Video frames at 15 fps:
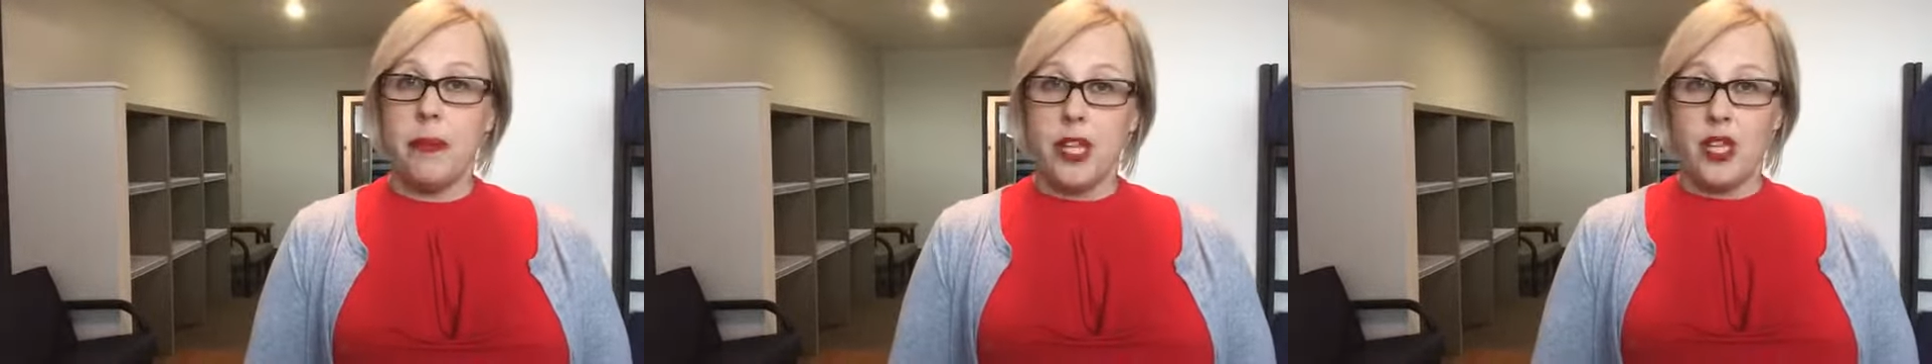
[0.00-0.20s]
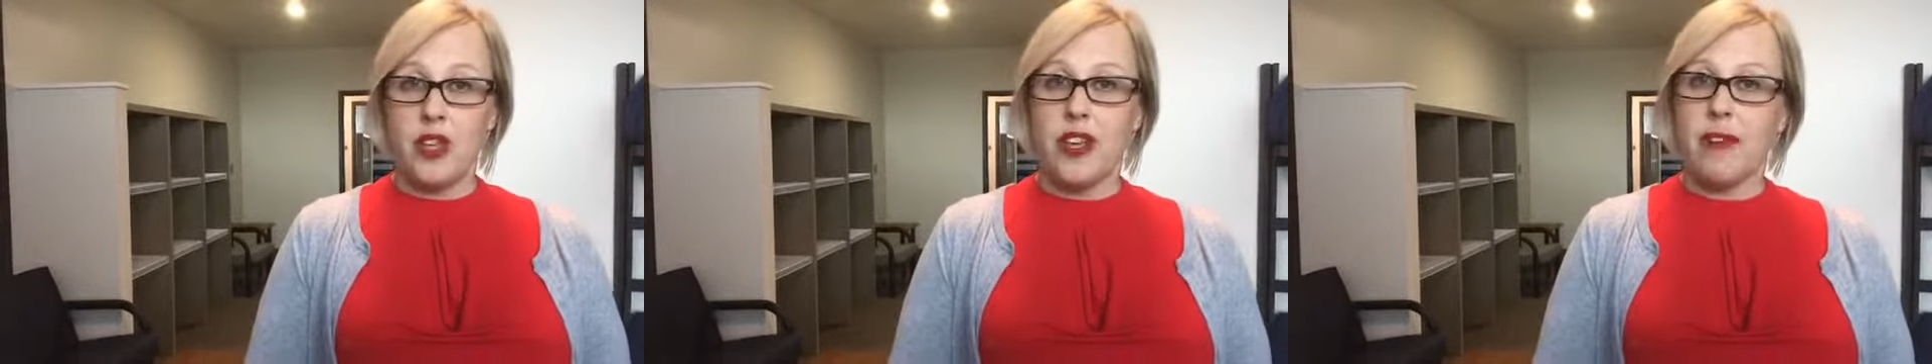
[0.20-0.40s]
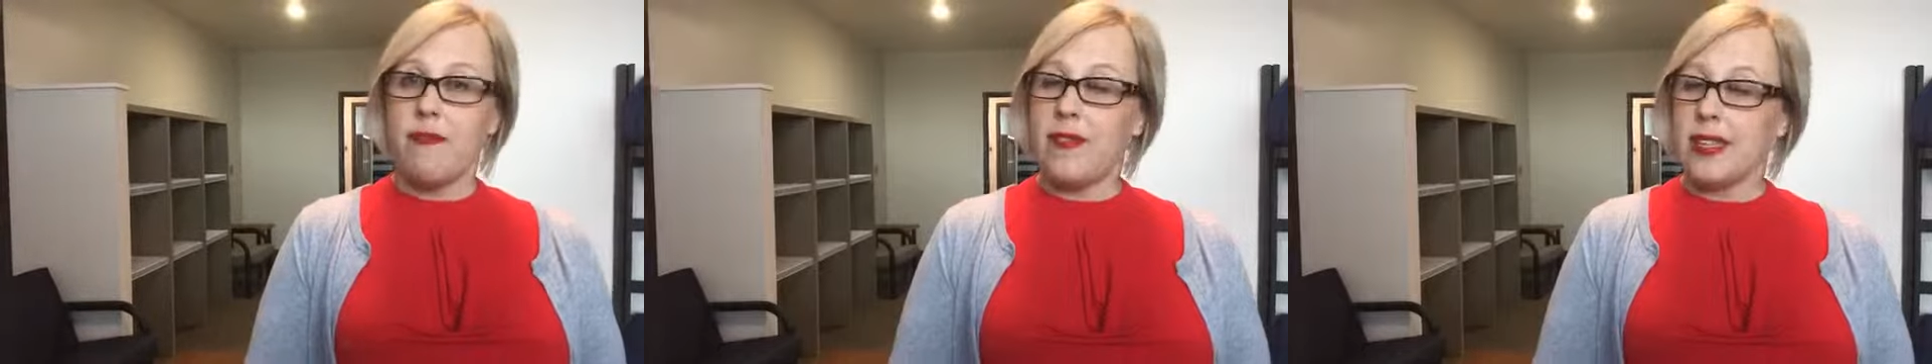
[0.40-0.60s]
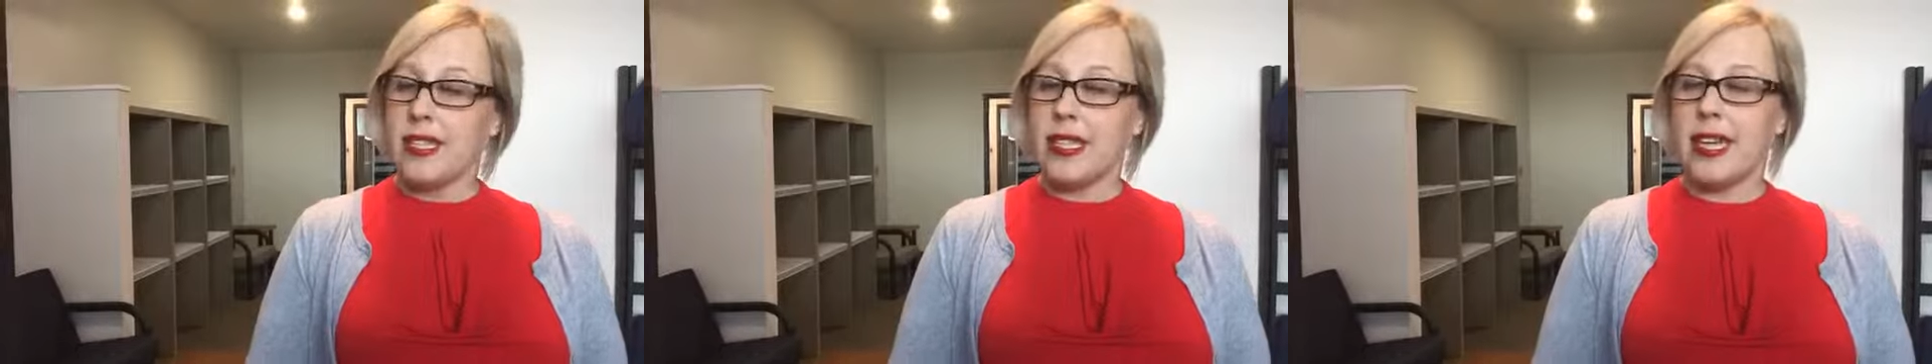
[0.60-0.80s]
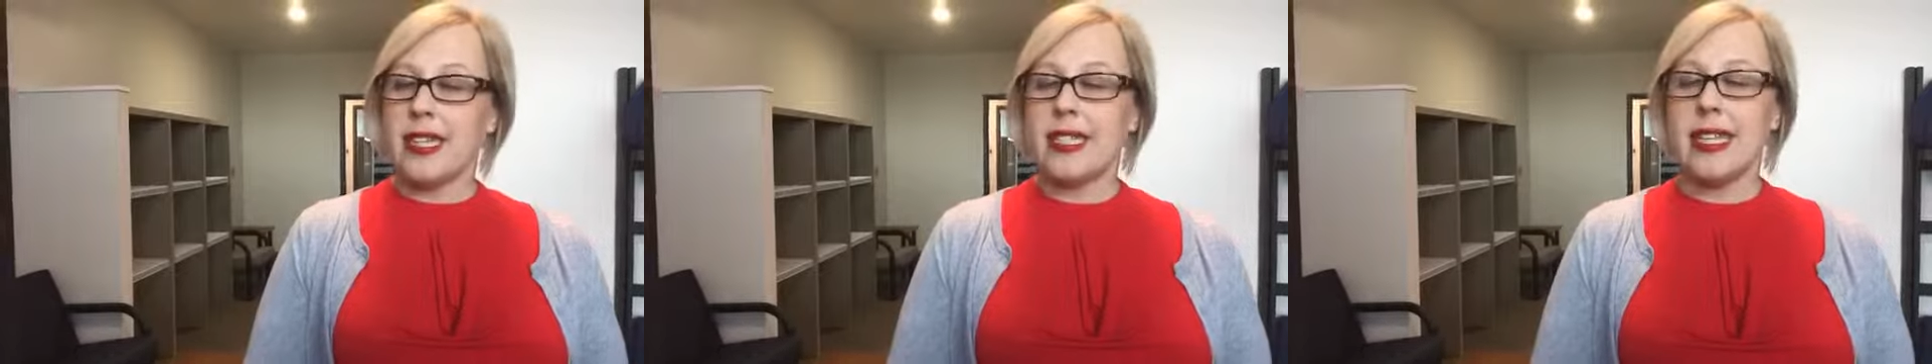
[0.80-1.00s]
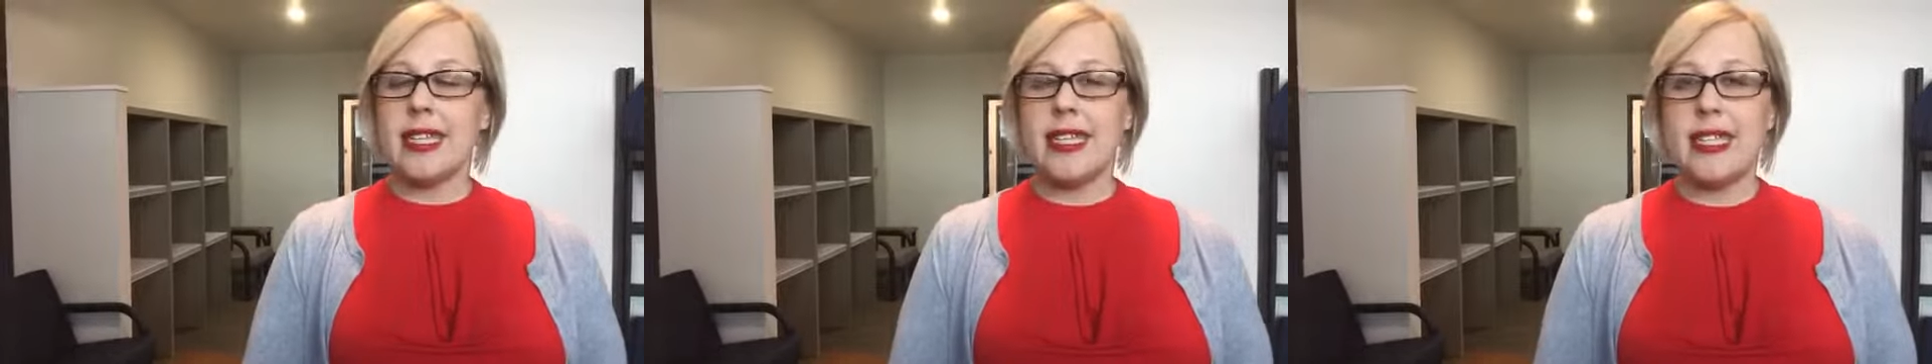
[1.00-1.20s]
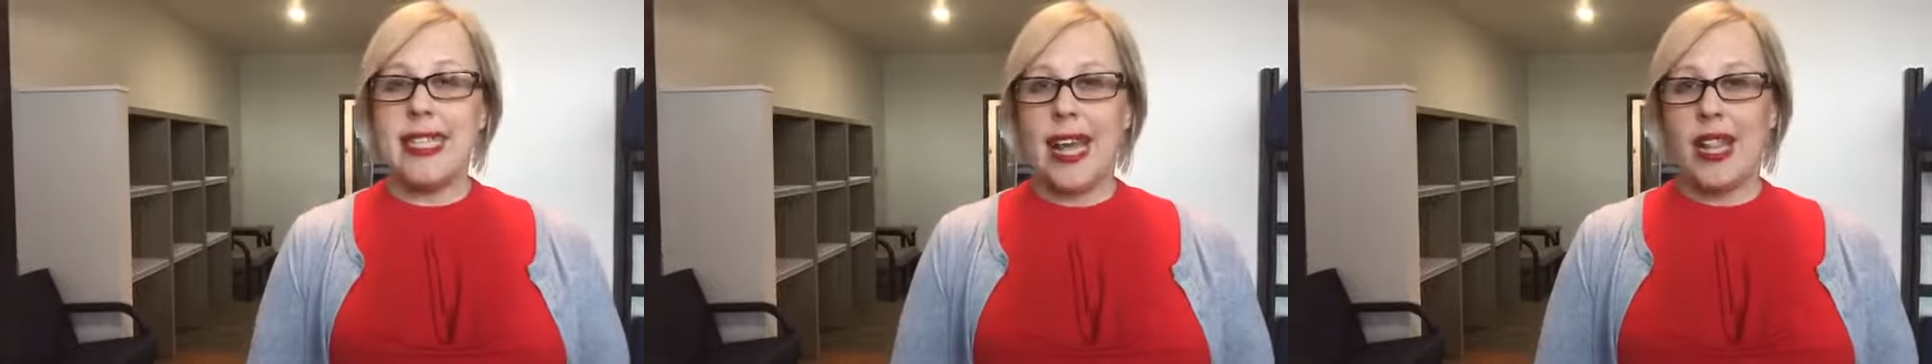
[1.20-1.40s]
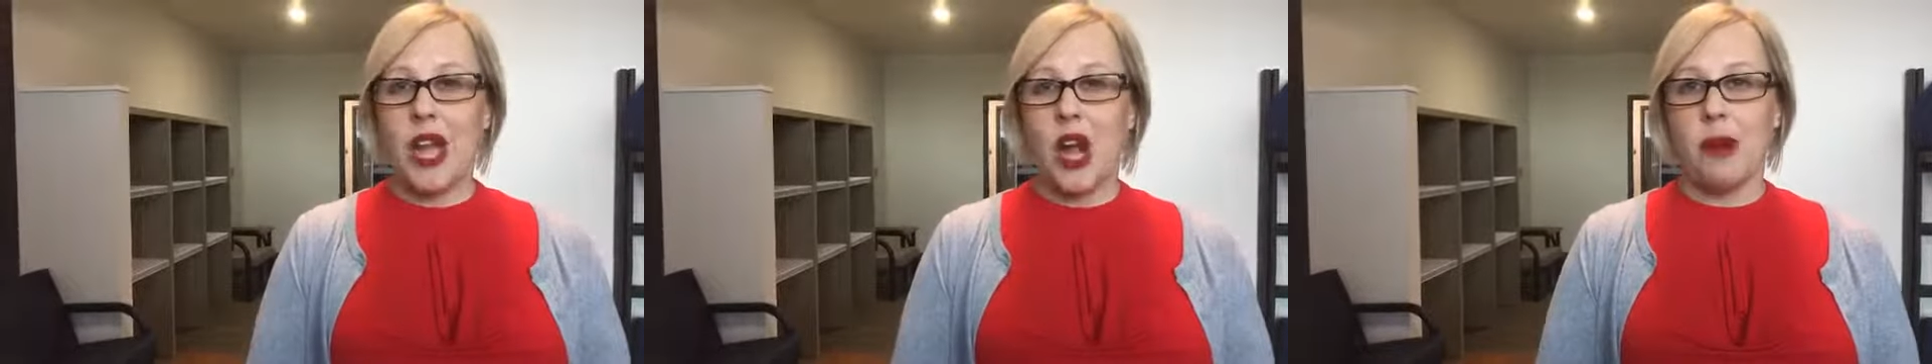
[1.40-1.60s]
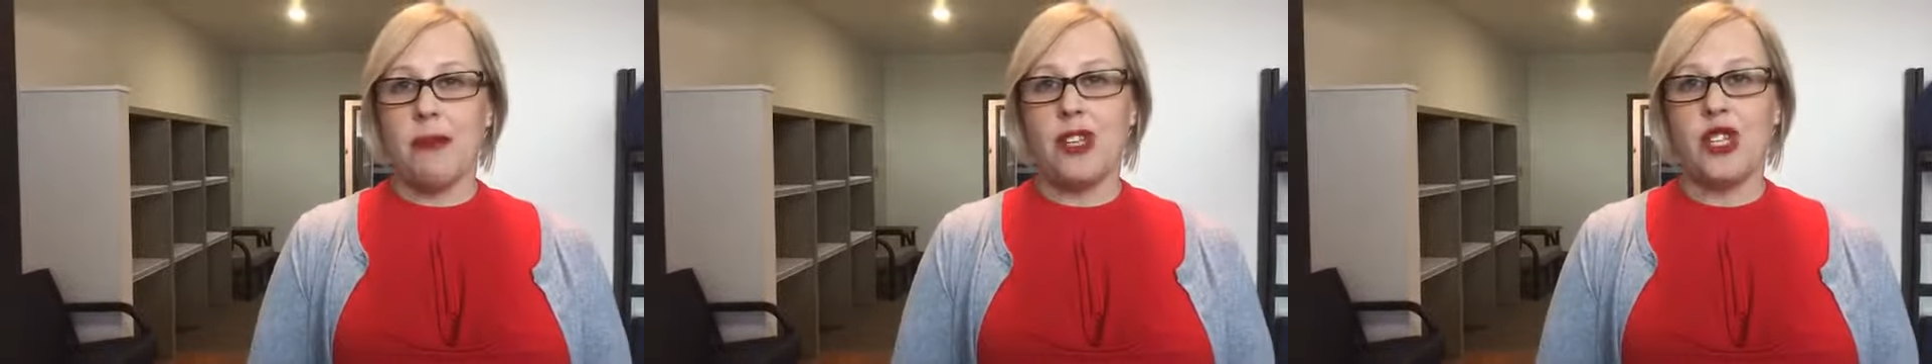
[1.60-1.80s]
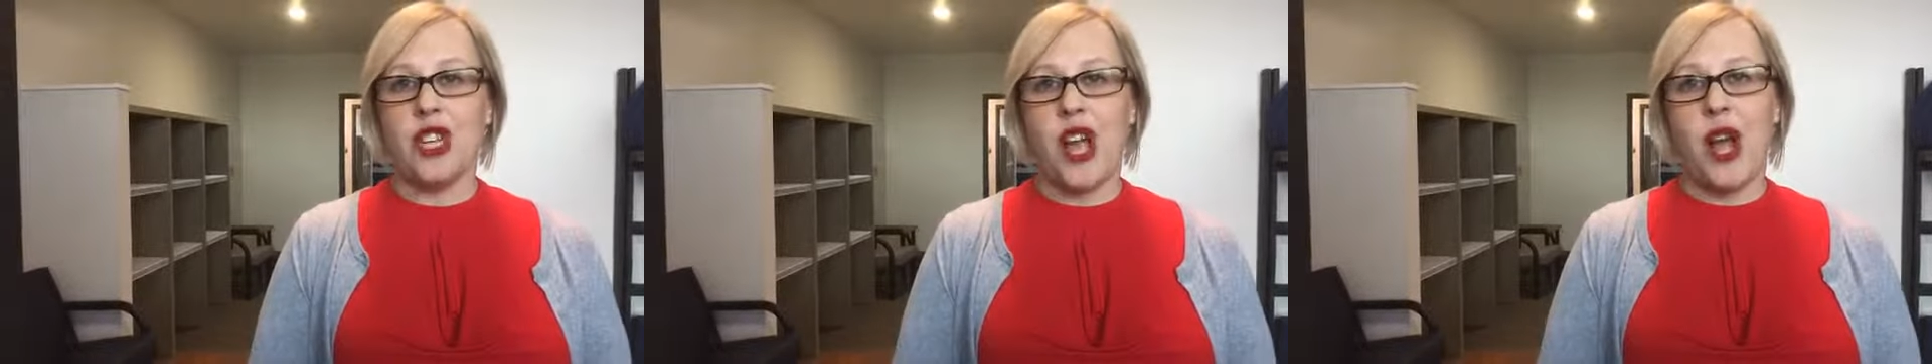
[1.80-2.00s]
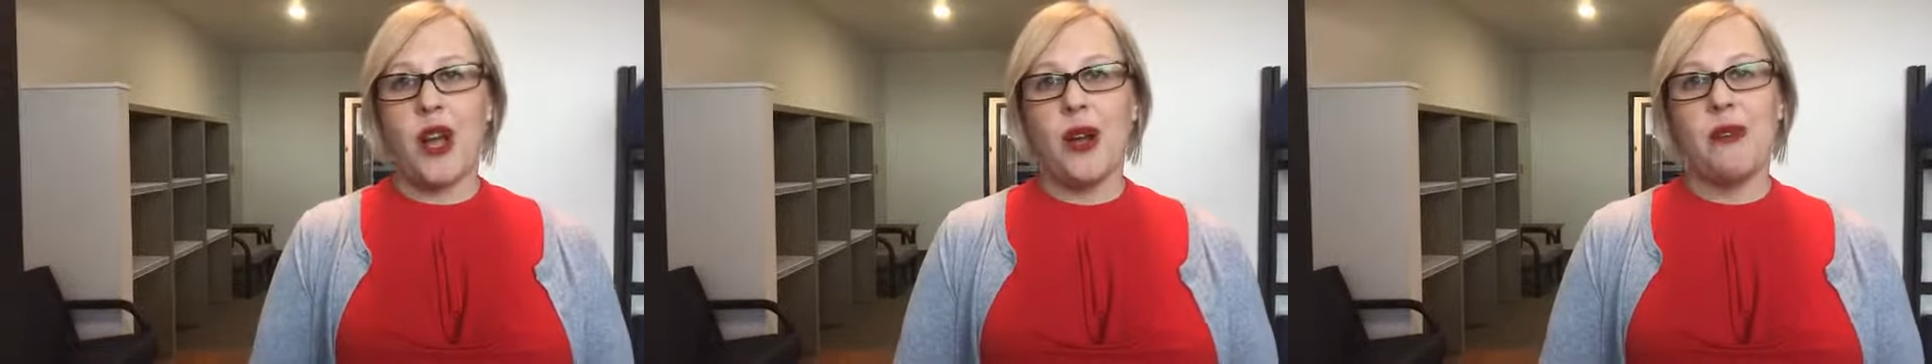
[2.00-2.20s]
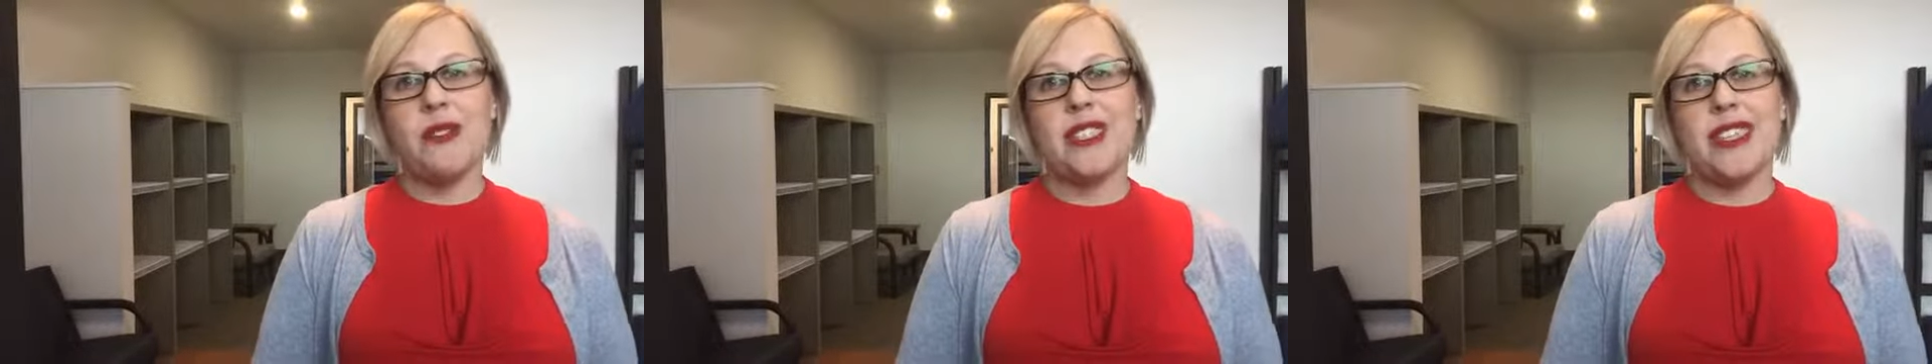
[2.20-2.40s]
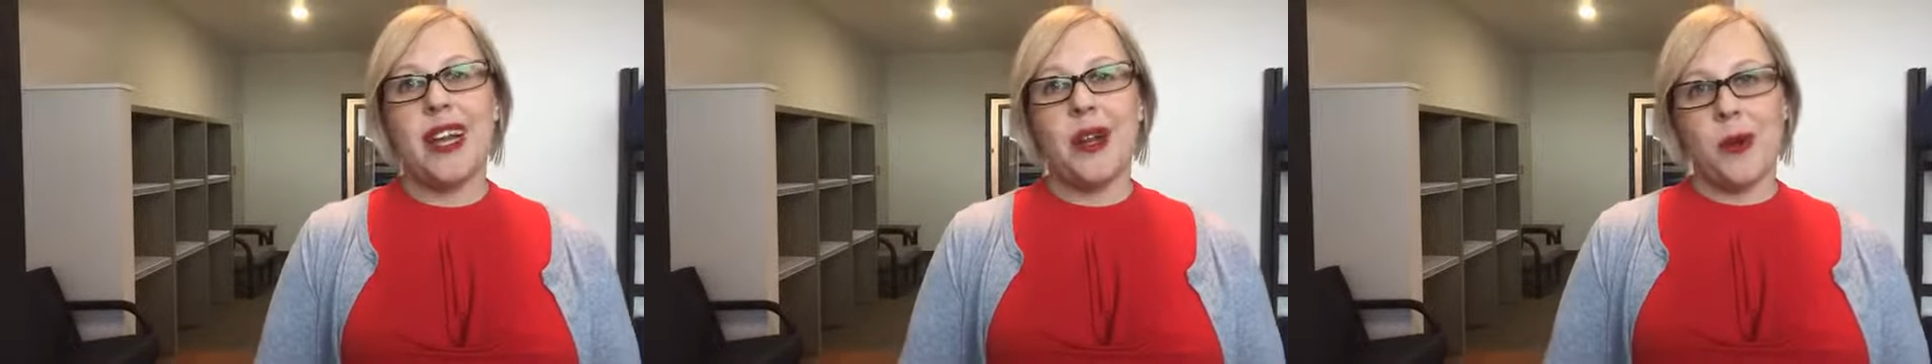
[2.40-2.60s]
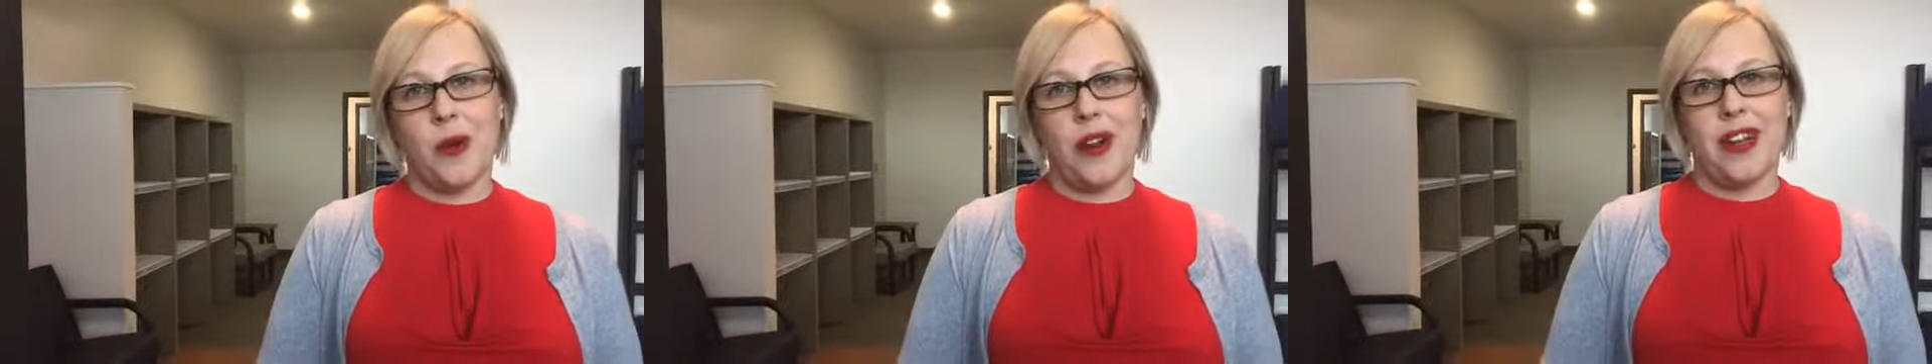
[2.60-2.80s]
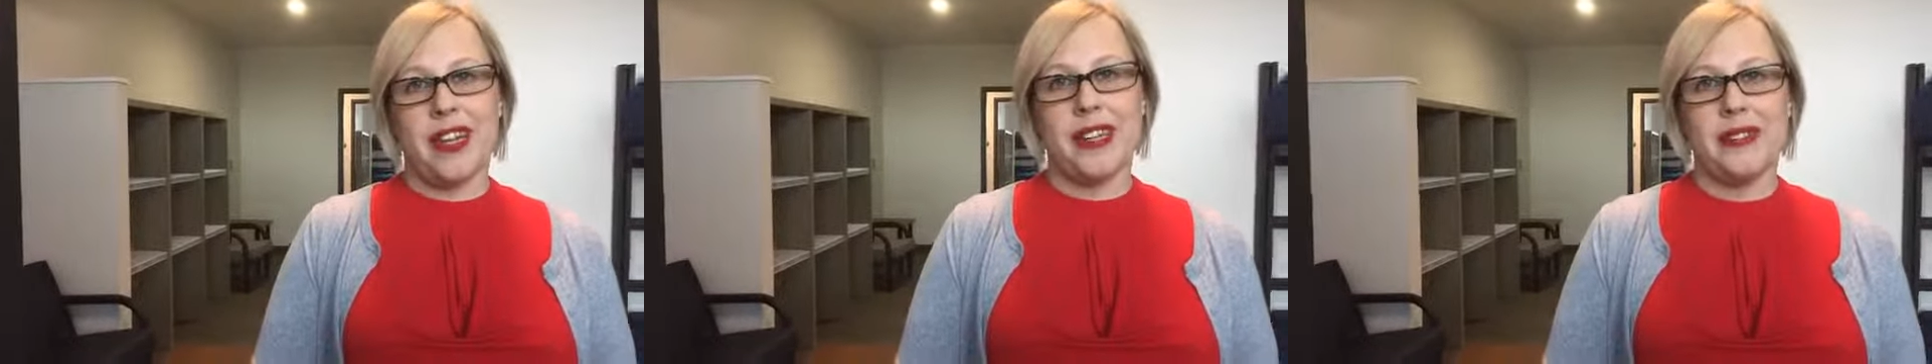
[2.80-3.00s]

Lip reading: you can visit us at salarmychicago.org.